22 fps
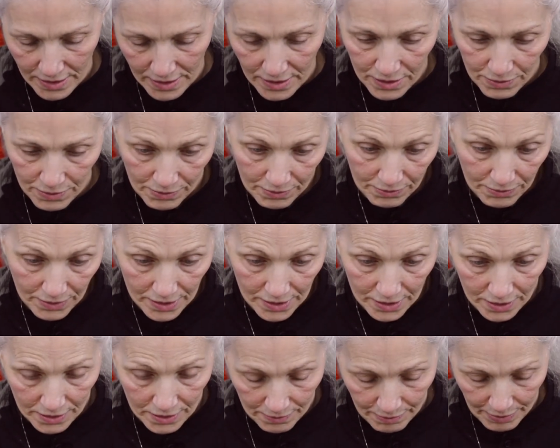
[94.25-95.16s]
This one
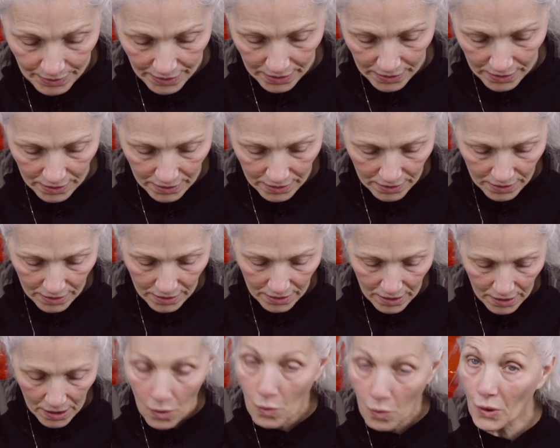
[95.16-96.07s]
wasn't, but
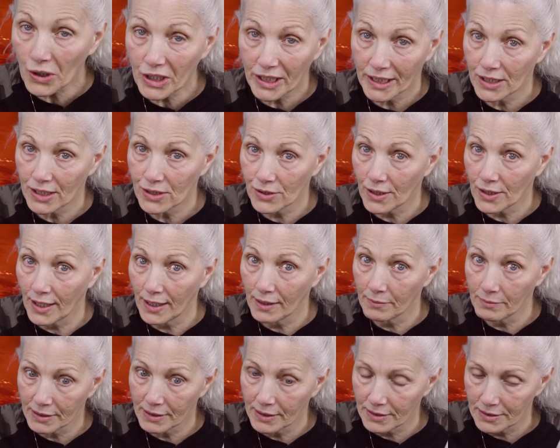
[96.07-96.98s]
we're gonna try it
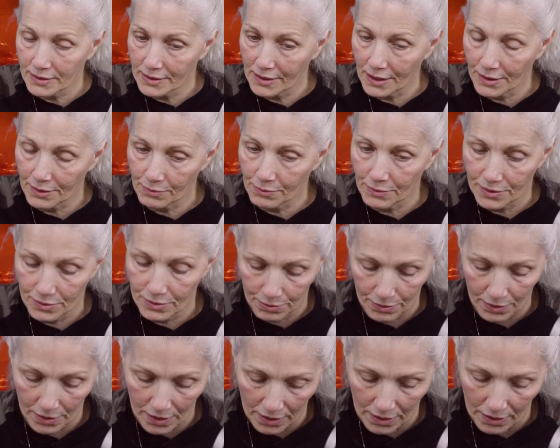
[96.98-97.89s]
because the other ones
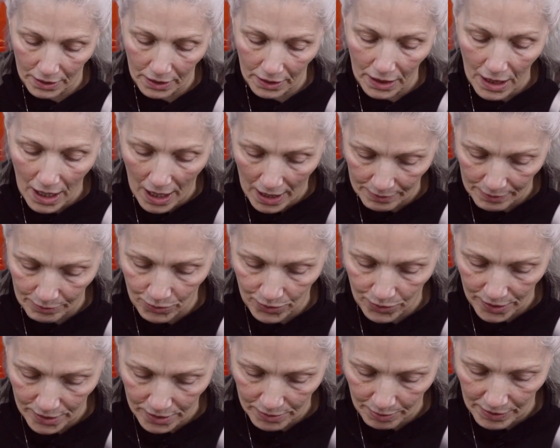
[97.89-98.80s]
were a lot more
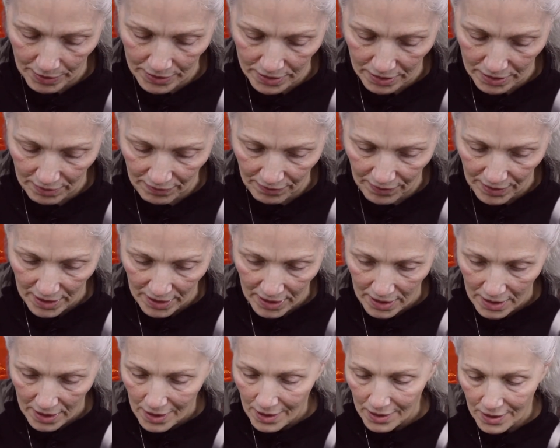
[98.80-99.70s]
expensive.
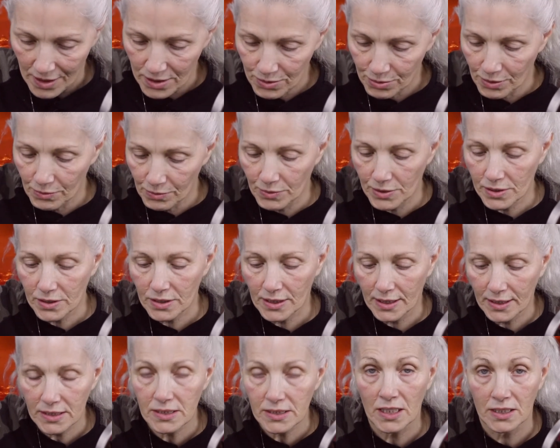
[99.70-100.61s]
This one was
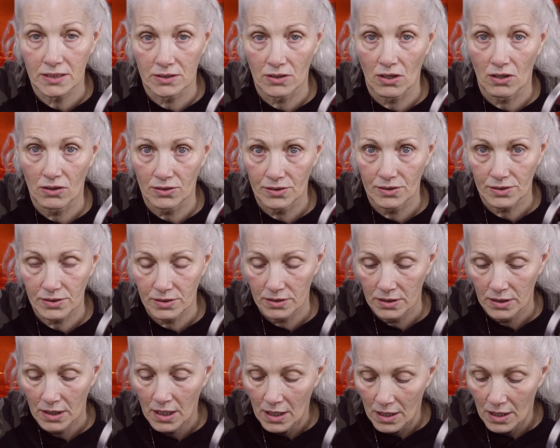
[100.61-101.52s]
like $10.
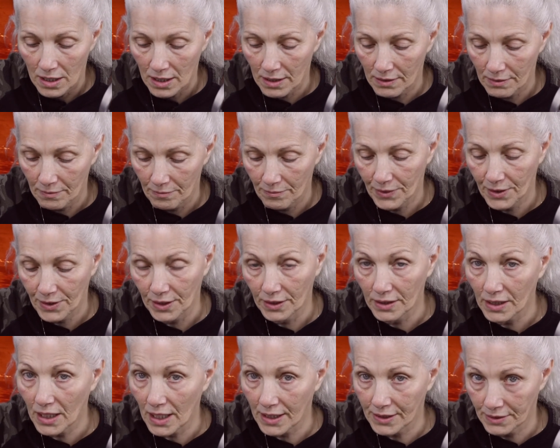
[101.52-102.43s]
The
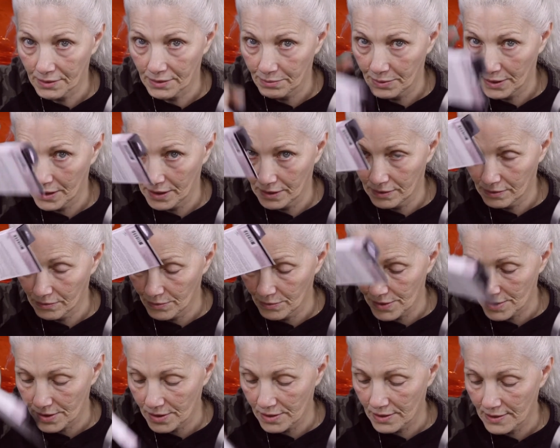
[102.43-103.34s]
liner pen
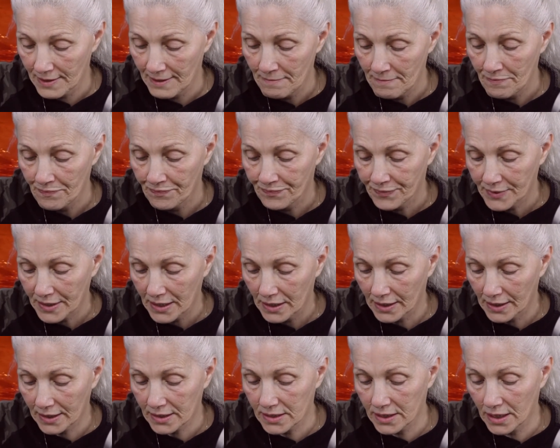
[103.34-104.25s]
was
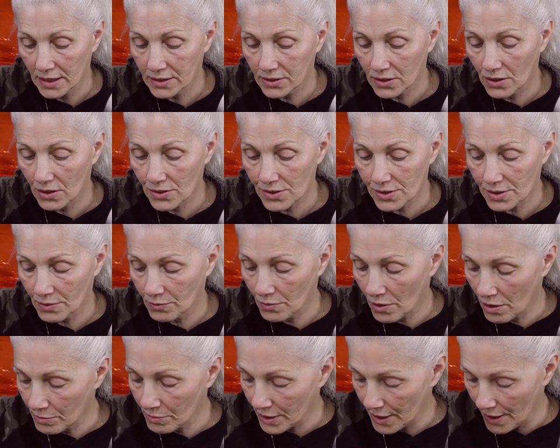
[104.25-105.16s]
like $10 at
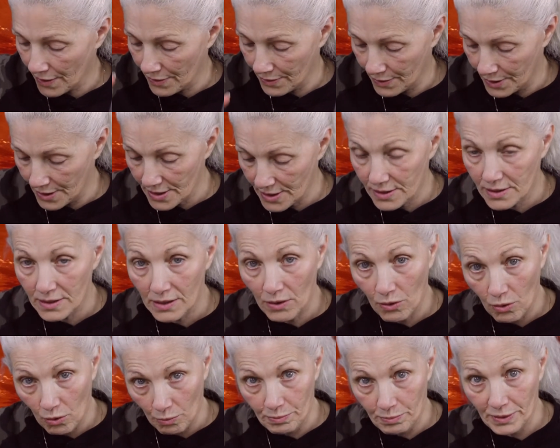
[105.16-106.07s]
Walmart, and this
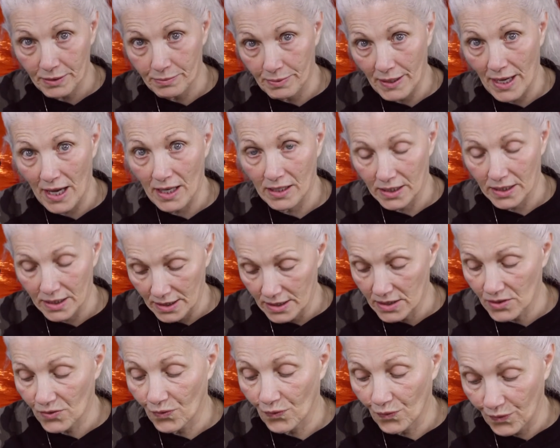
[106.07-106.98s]
whole big palette
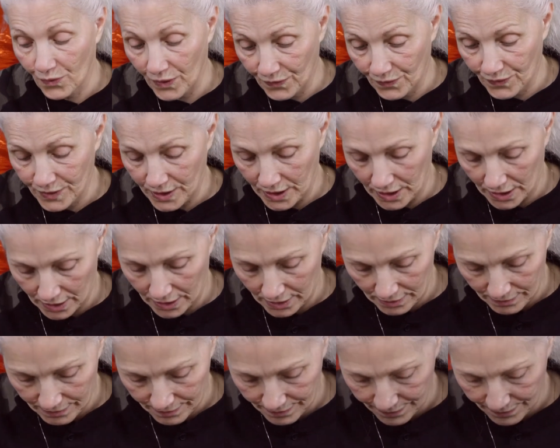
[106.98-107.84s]
is $15.